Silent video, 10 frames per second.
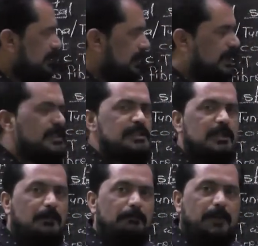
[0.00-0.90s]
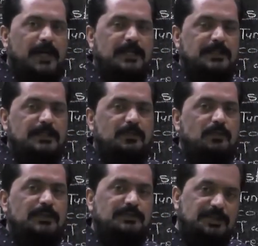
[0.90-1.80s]
is
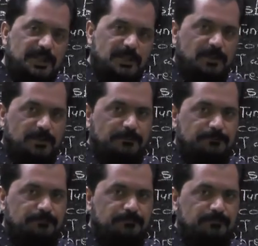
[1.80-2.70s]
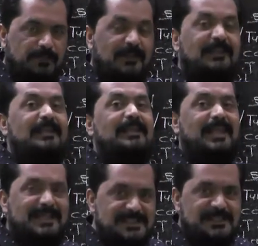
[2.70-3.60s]
comparatively thinner,
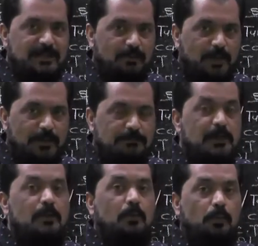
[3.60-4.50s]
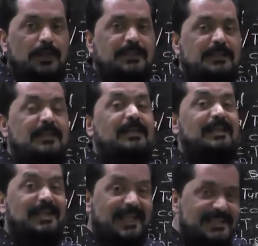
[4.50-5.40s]
less developed, with
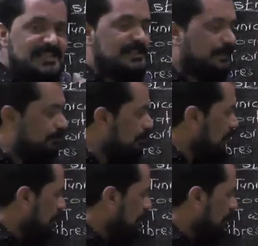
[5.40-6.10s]
less number